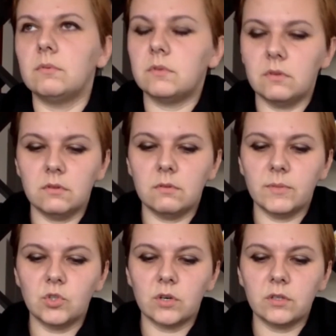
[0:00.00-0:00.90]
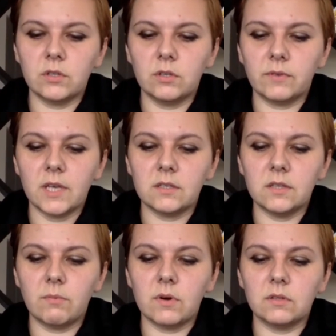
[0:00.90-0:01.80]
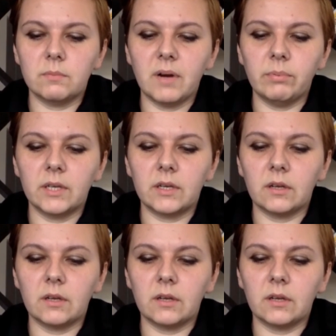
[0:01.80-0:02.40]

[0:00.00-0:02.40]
in the majority of cases, there weren't public